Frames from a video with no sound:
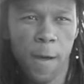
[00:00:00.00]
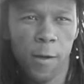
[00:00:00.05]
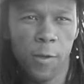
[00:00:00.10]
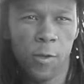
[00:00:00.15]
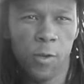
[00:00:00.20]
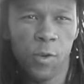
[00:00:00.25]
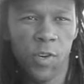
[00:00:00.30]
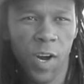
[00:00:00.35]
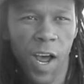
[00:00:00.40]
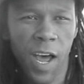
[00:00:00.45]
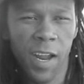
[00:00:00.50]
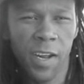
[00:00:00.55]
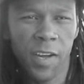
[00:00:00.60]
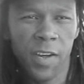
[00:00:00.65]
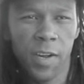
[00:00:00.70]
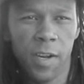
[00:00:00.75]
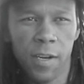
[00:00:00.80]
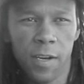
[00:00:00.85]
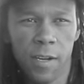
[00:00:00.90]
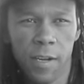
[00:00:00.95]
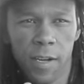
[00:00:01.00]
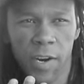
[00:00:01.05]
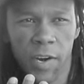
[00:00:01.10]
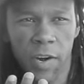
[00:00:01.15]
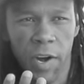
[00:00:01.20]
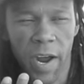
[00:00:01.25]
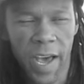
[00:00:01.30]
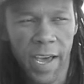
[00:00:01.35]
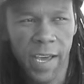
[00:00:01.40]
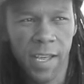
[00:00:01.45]
to try and
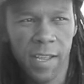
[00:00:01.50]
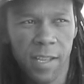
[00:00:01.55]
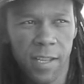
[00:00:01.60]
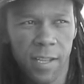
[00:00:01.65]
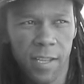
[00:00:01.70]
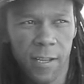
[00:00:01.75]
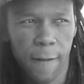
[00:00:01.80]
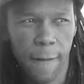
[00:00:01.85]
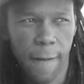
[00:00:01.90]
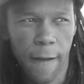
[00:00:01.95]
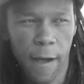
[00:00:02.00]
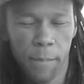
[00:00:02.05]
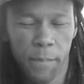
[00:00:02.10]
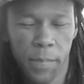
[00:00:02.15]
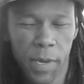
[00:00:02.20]
create a